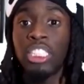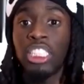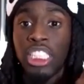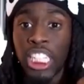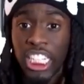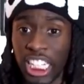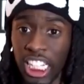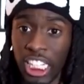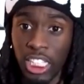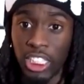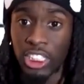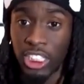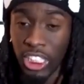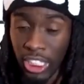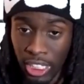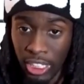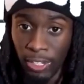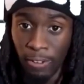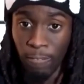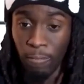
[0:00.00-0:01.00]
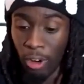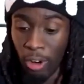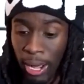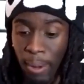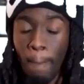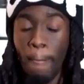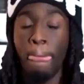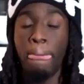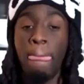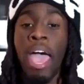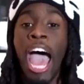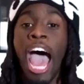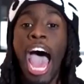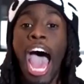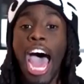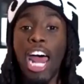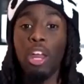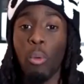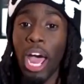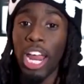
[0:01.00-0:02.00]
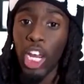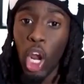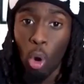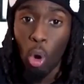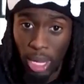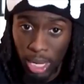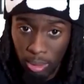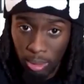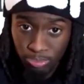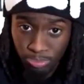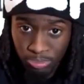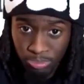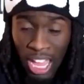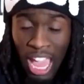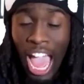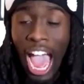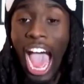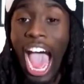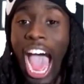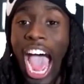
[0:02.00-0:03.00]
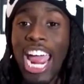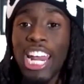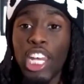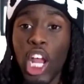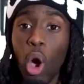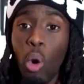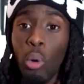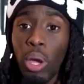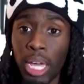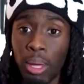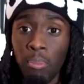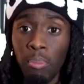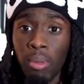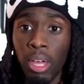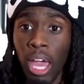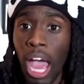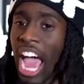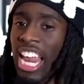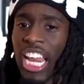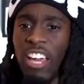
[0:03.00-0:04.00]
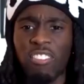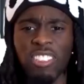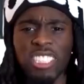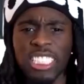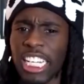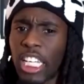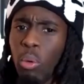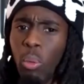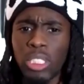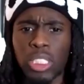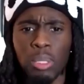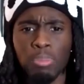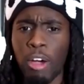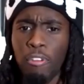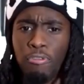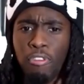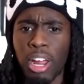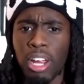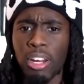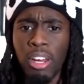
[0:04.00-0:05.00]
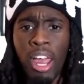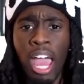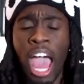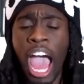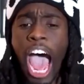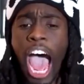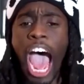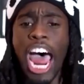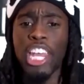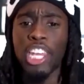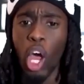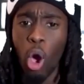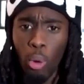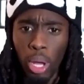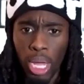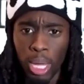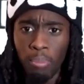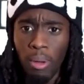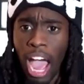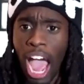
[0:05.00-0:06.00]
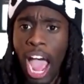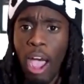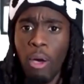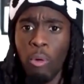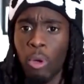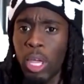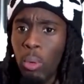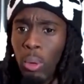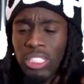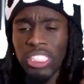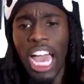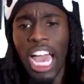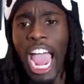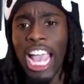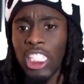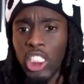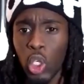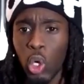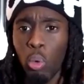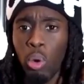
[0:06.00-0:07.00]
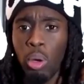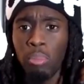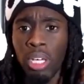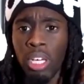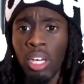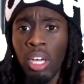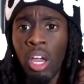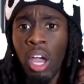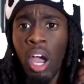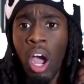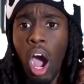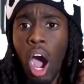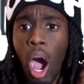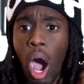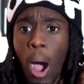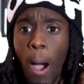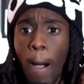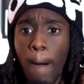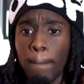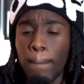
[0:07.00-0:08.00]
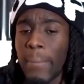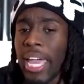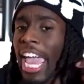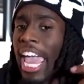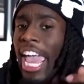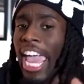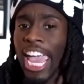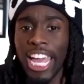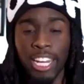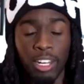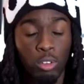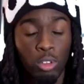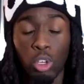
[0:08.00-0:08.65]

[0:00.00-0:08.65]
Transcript: Jiggy, right? How do I know him? I know him. I never said he wasn't my friend. I know him. Okay, so it's not Kai that's accused. It's somebody else.